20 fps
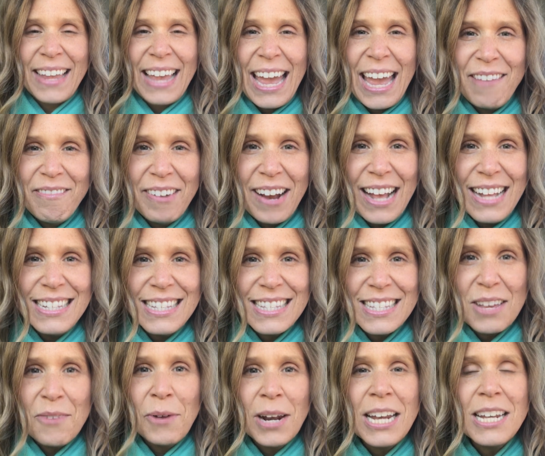Hey
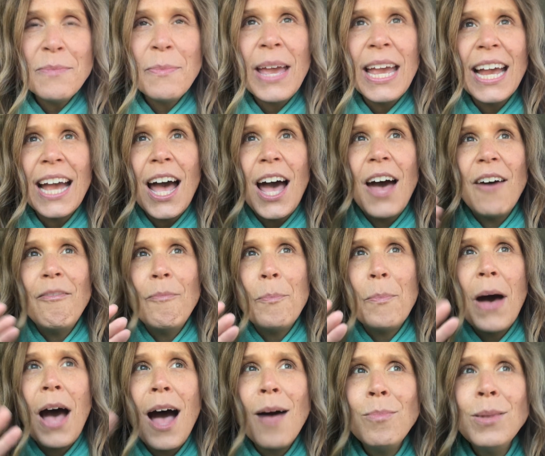friends, I wanted to make a
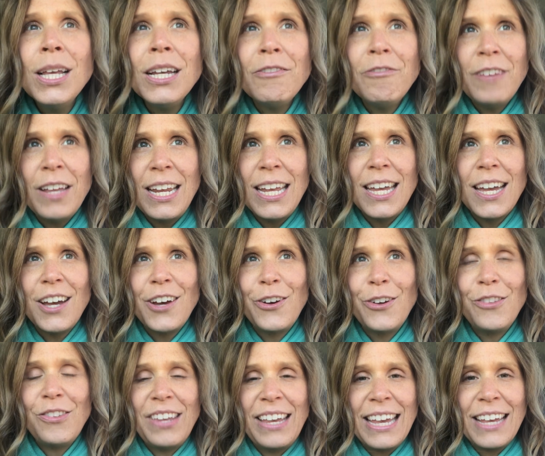public
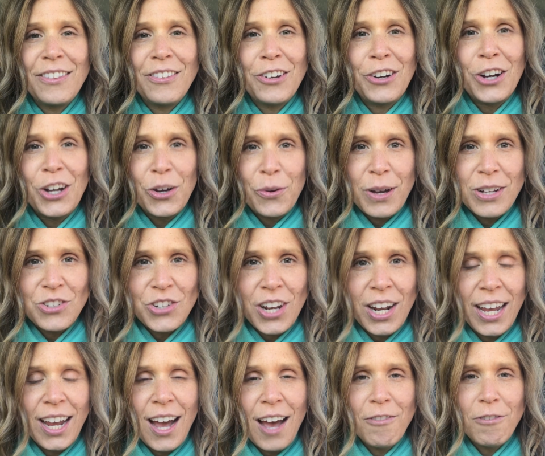video to answer a
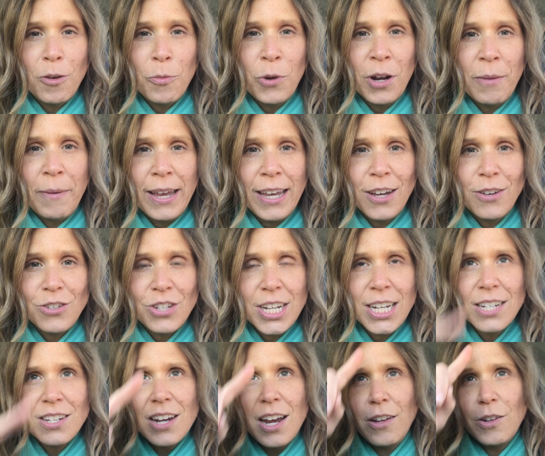question I got from one of my
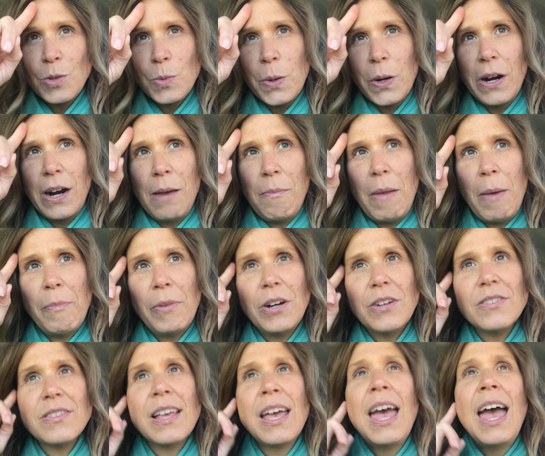coaching and challenge program
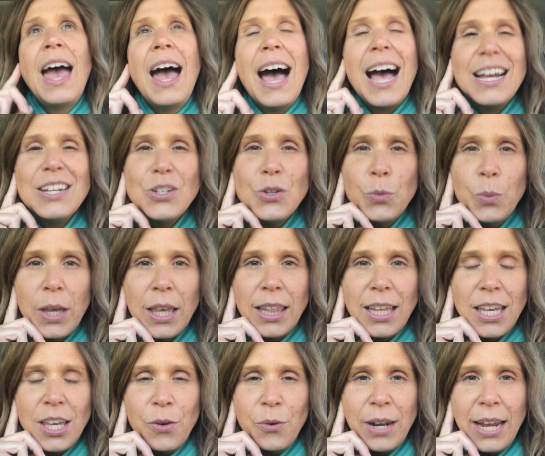members. I do
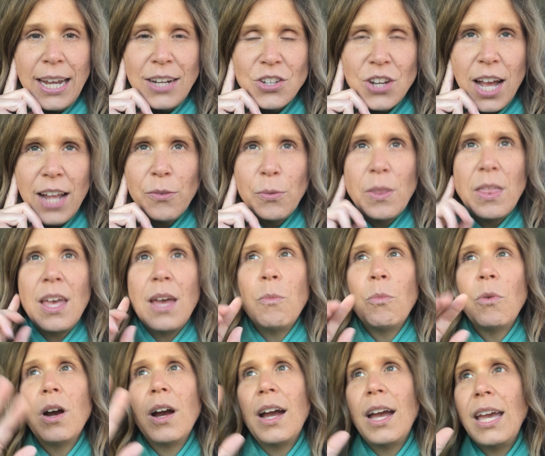weekly Q&A chats with
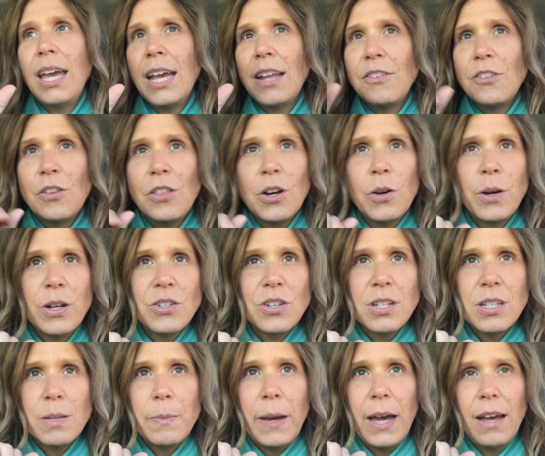them where I answer their
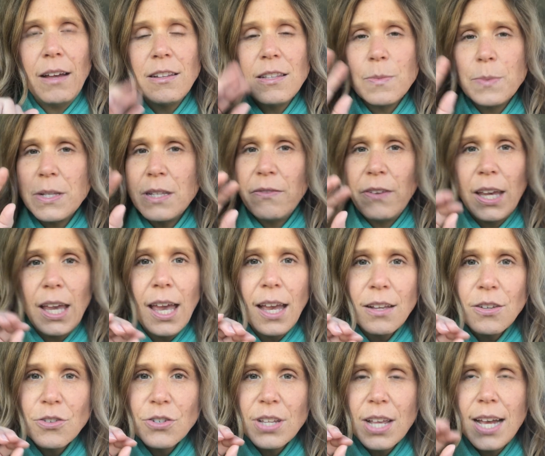questions about specific
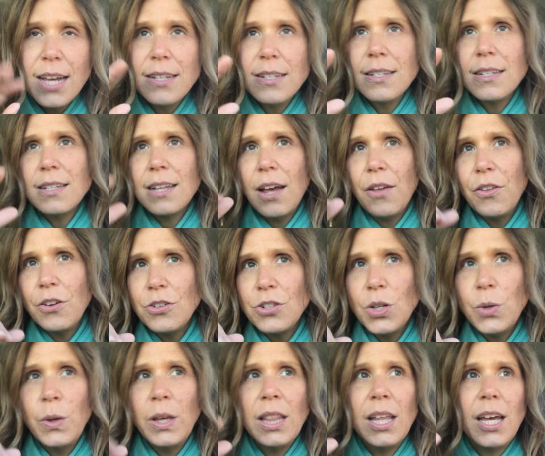exercises, how they're
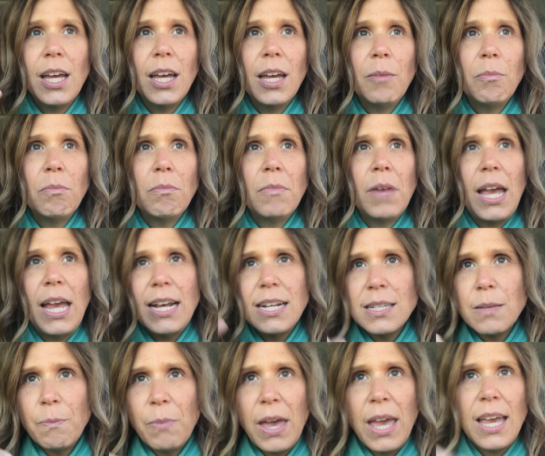doing them,
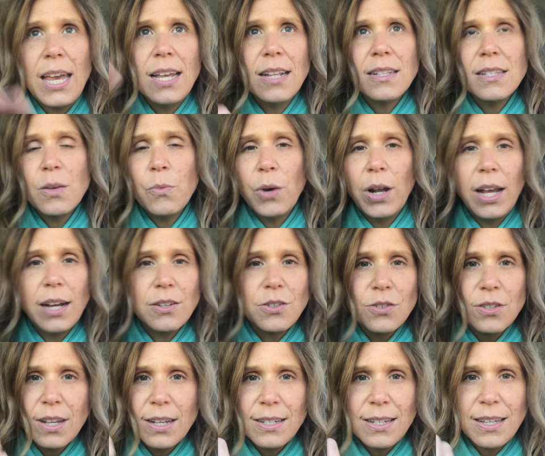aches and pains, and what
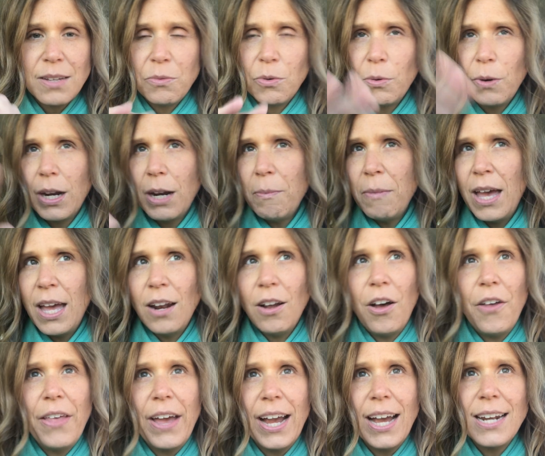exercises I would recommend,
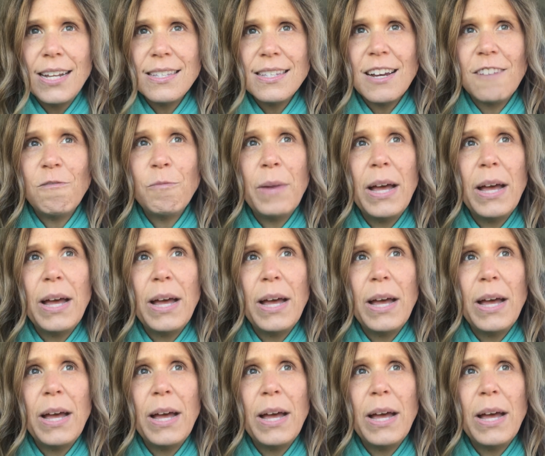all that kind of stuff.